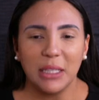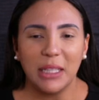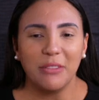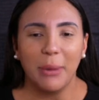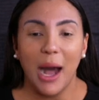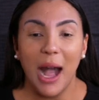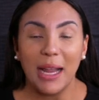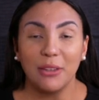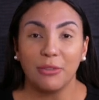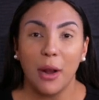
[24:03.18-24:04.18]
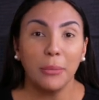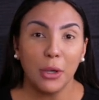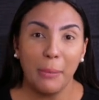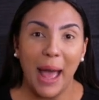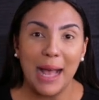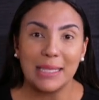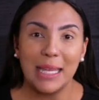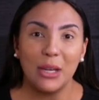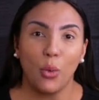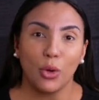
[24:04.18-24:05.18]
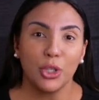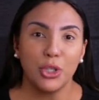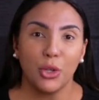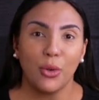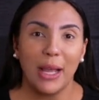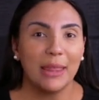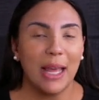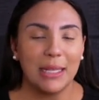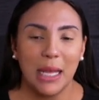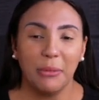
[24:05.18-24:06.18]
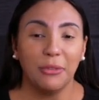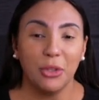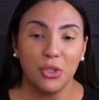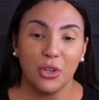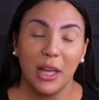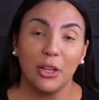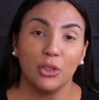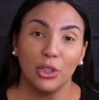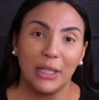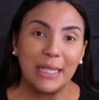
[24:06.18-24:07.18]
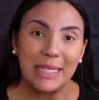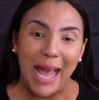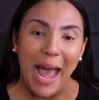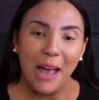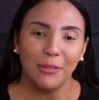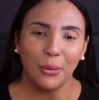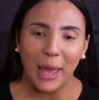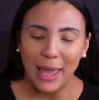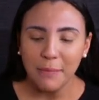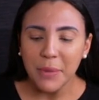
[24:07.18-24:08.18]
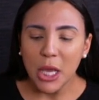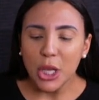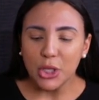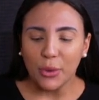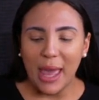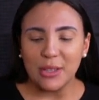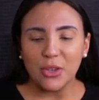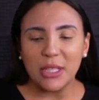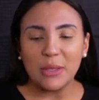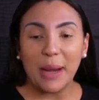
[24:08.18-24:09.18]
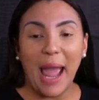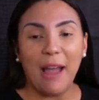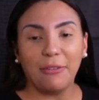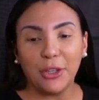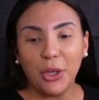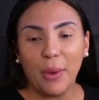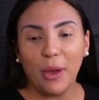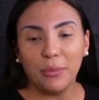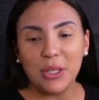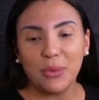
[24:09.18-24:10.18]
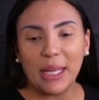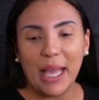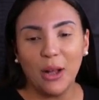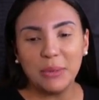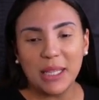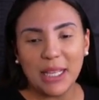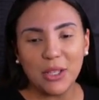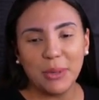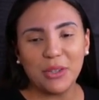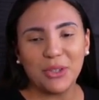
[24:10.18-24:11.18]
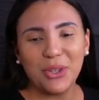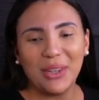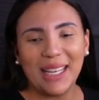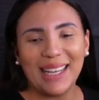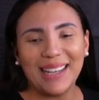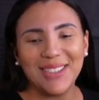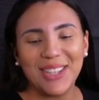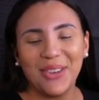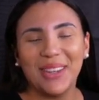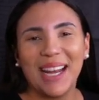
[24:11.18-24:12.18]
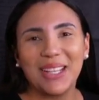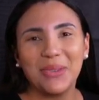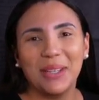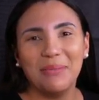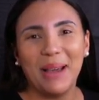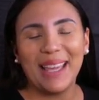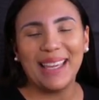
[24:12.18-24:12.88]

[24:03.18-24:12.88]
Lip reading: leave behind from your past in order to create that type of future that you're looking to have? Okay. So Cancer, this is what I have for you. I hope this reading helped. Thanks so much for tuning in, and I'll see you on the next one. Bye.